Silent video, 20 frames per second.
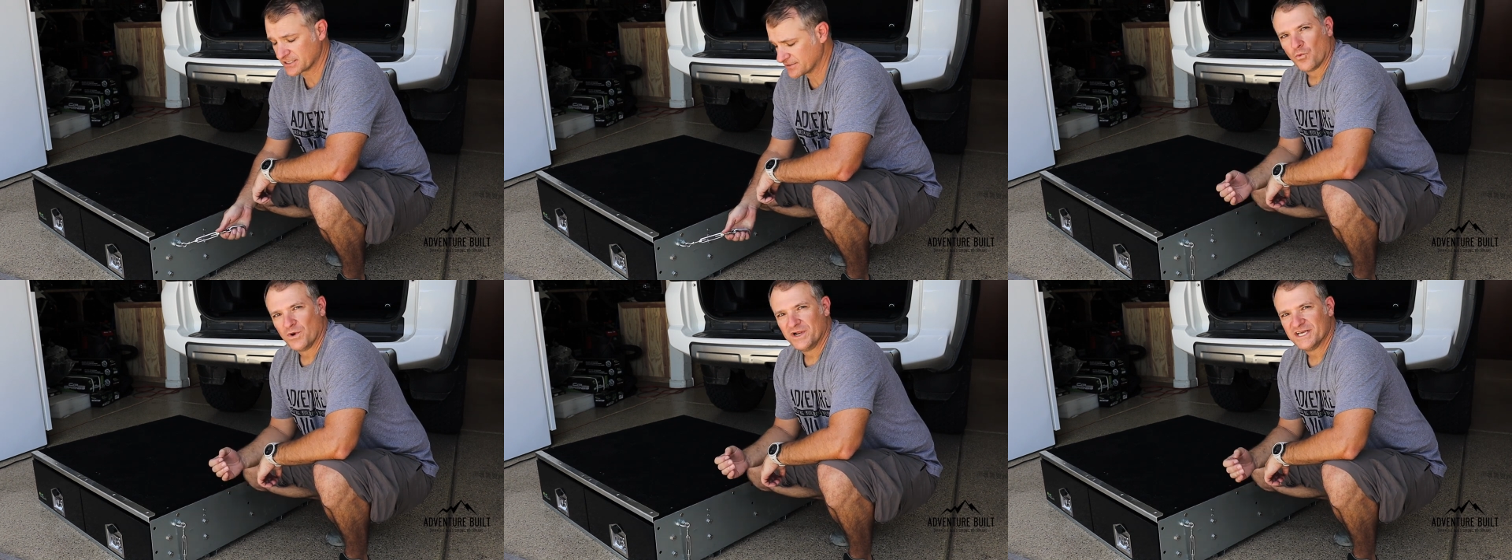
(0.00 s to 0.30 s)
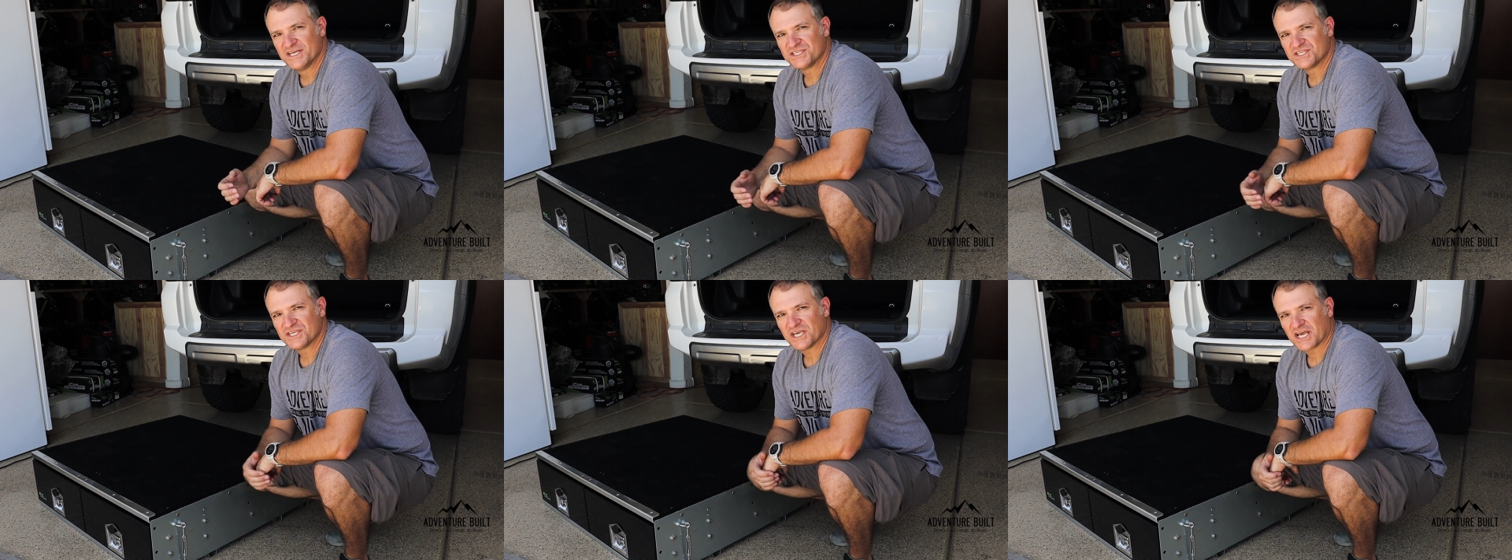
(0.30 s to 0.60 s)
We
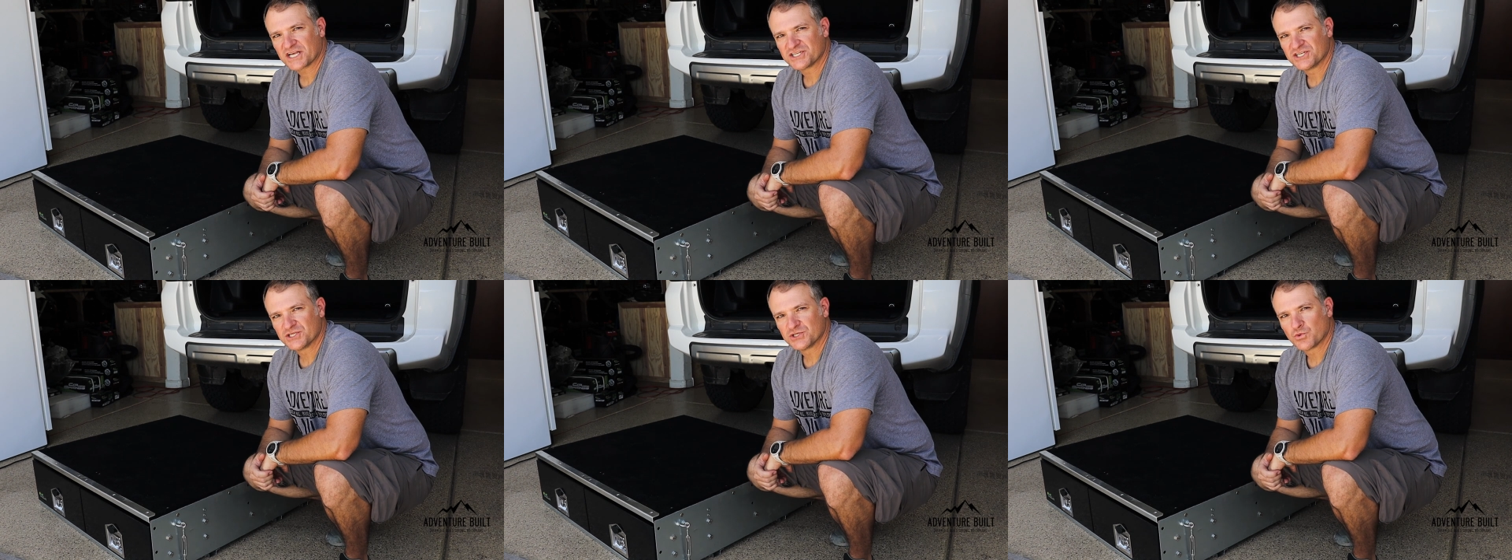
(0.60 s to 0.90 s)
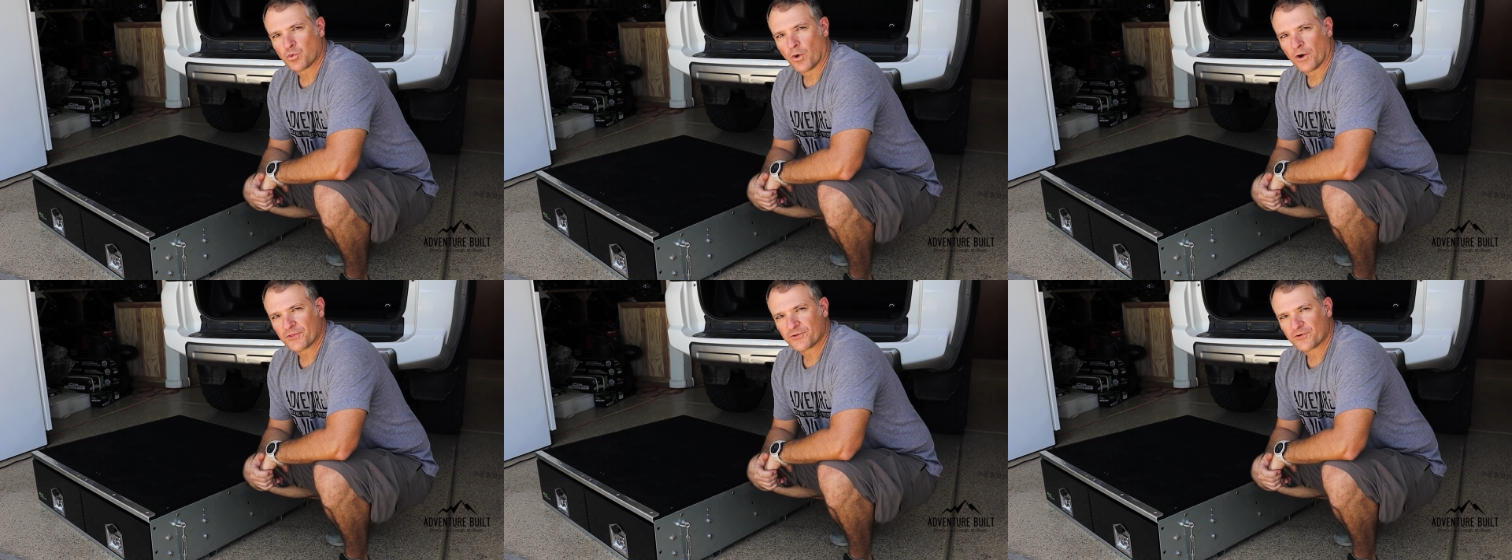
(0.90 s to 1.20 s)
did sections
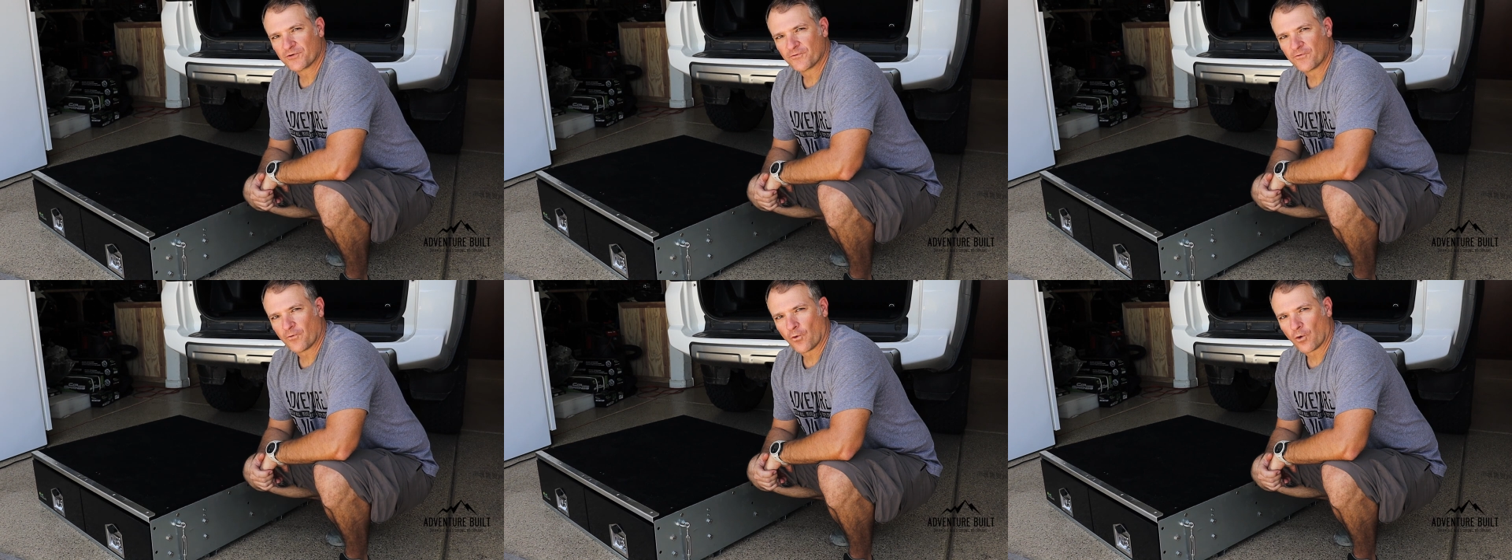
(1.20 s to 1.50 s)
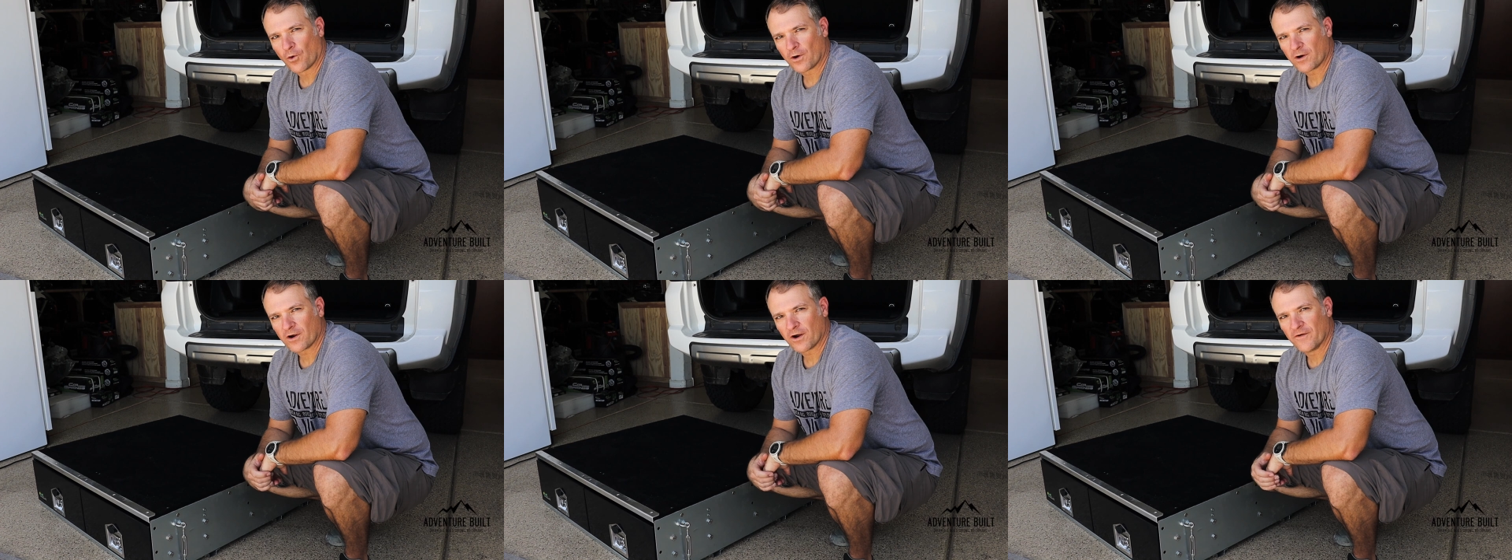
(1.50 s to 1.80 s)
one through
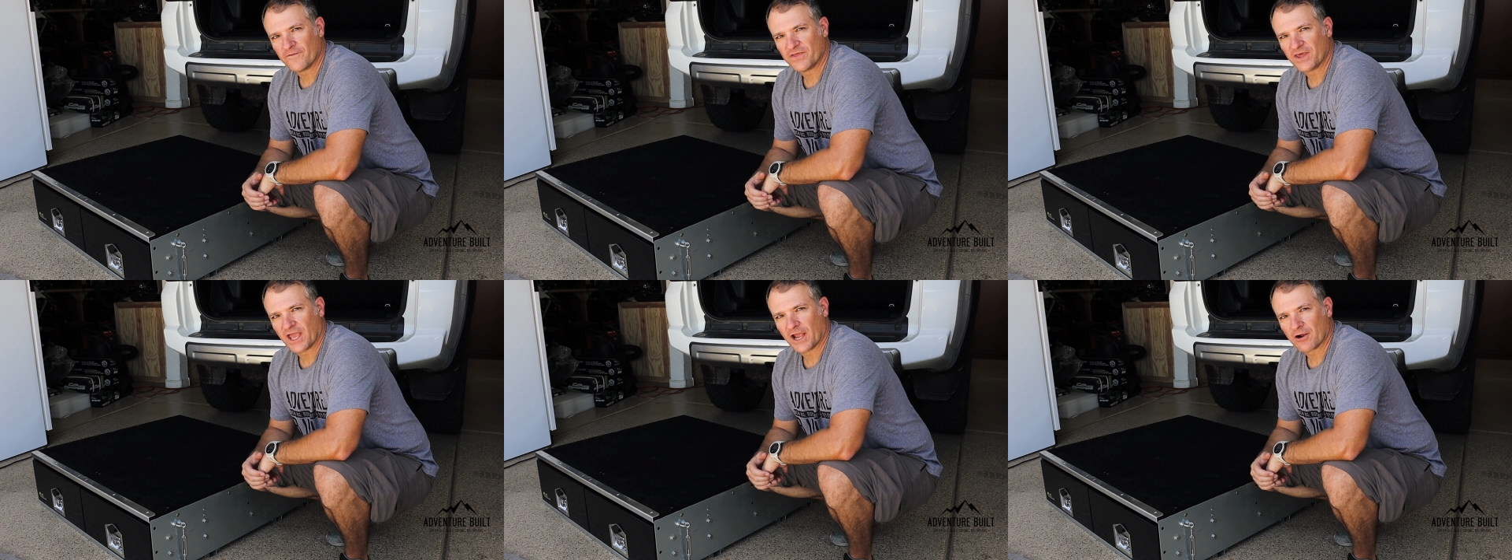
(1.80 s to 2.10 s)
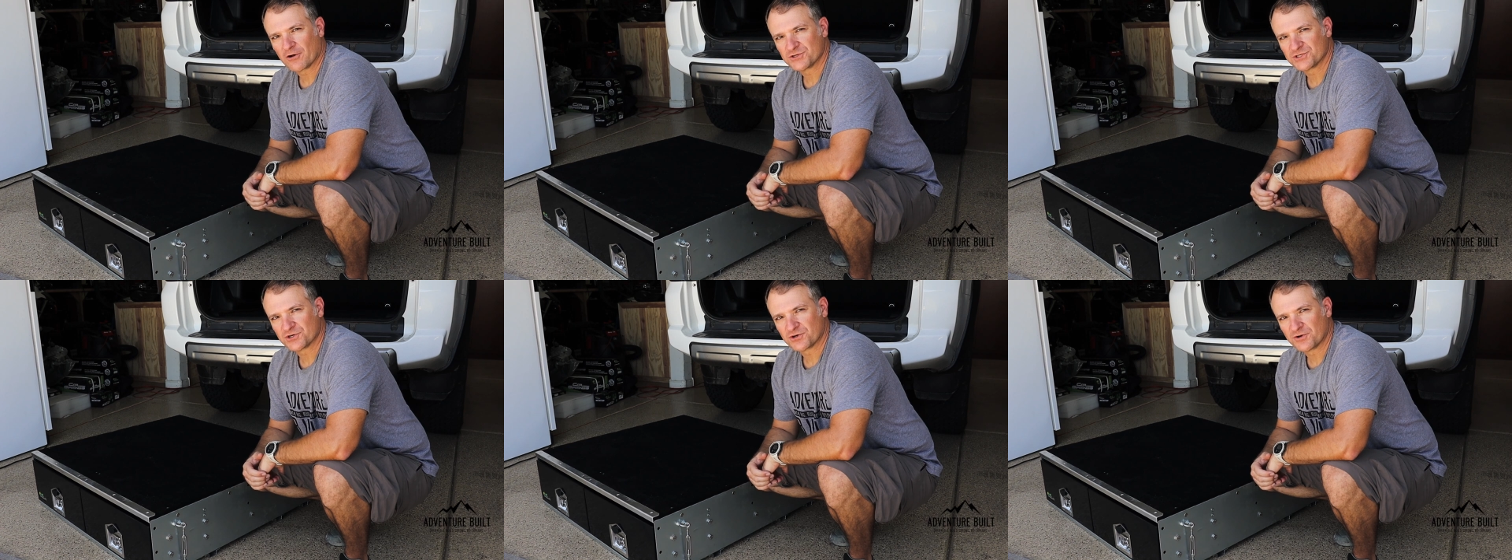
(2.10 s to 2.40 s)
four of the
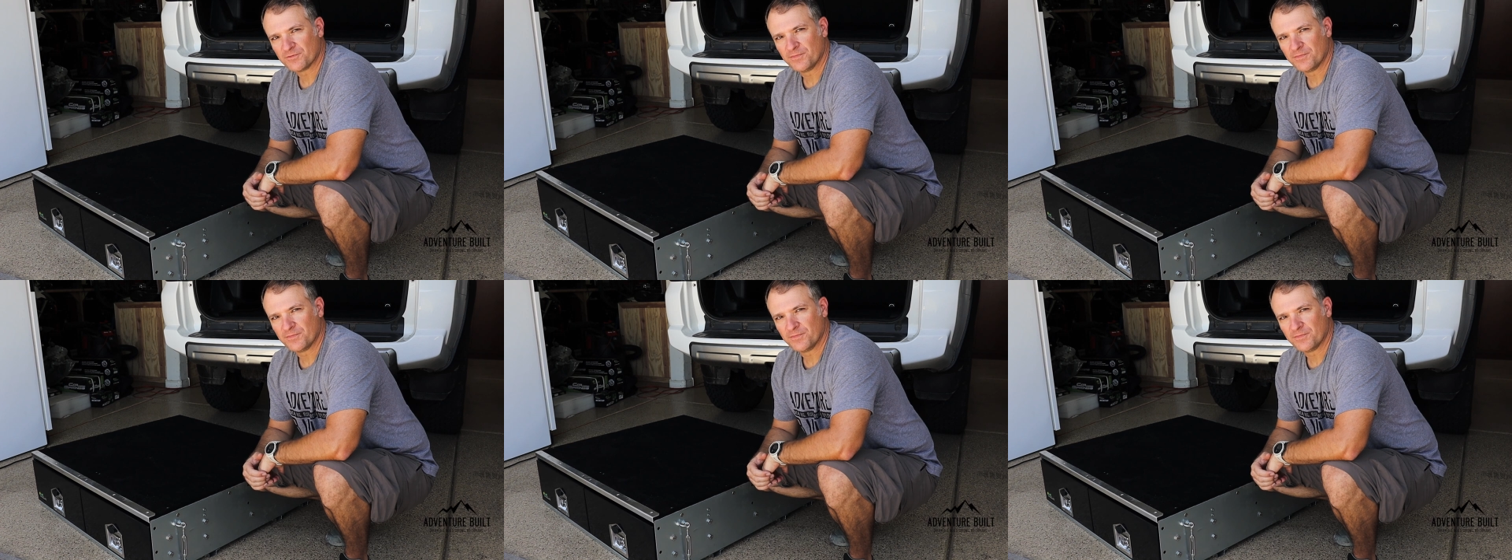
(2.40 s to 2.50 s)
Arizona